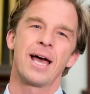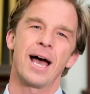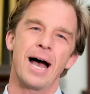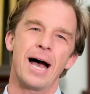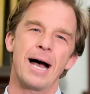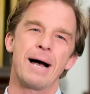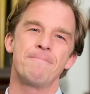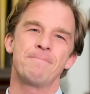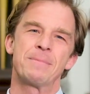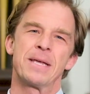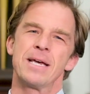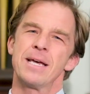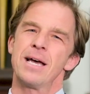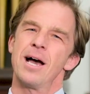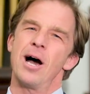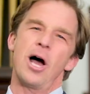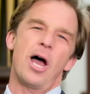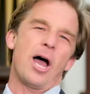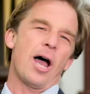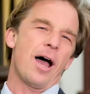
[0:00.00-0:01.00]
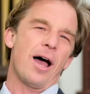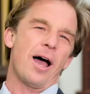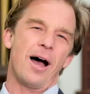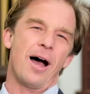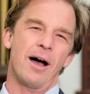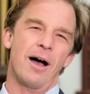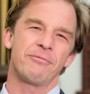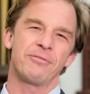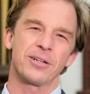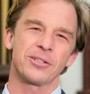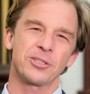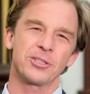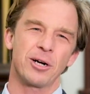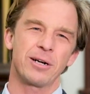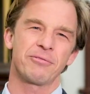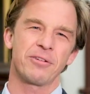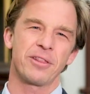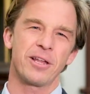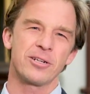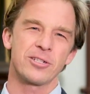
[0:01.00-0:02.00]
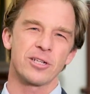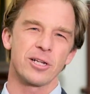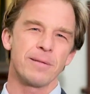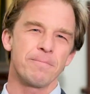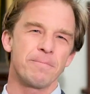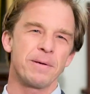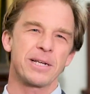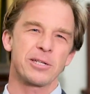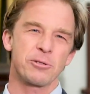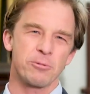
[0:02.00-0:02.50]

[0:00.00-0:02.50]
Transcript: I felt sorry for those Olympic